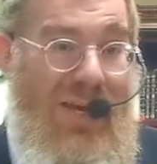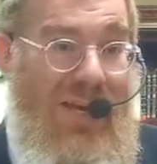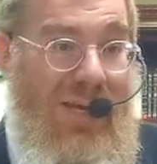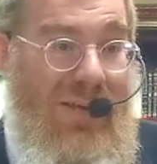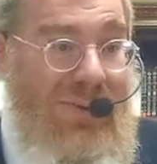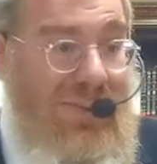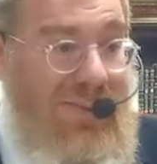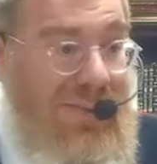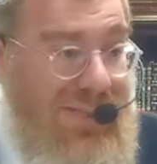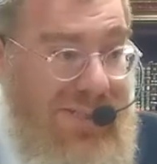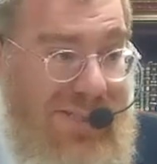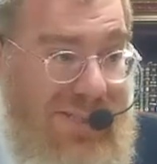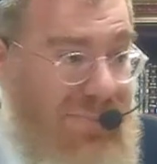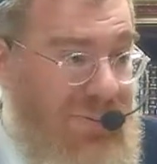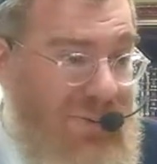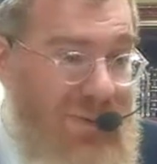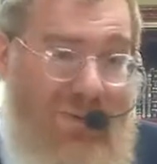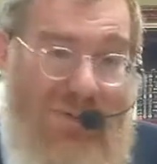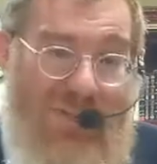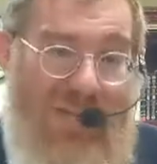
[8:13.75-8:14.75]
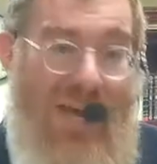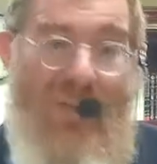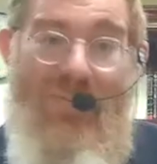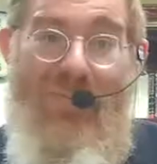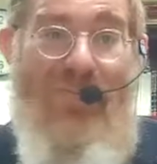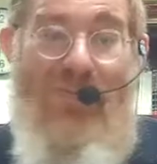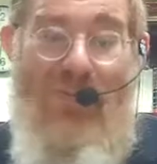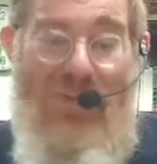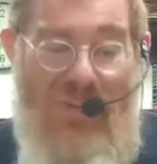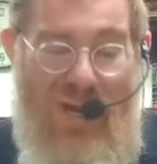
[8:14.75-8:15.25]
It was a similar type
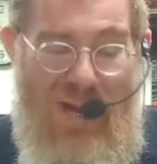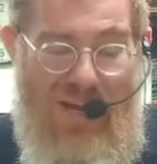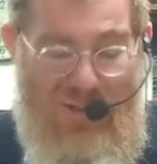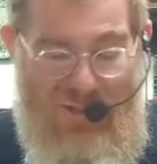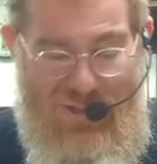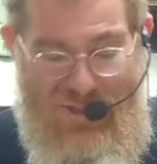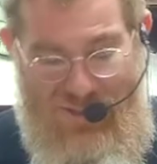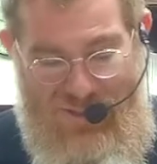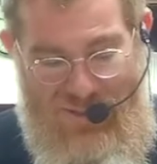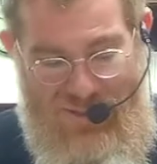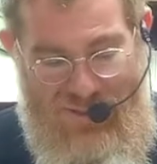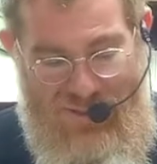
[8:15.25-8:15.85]
of tragedy.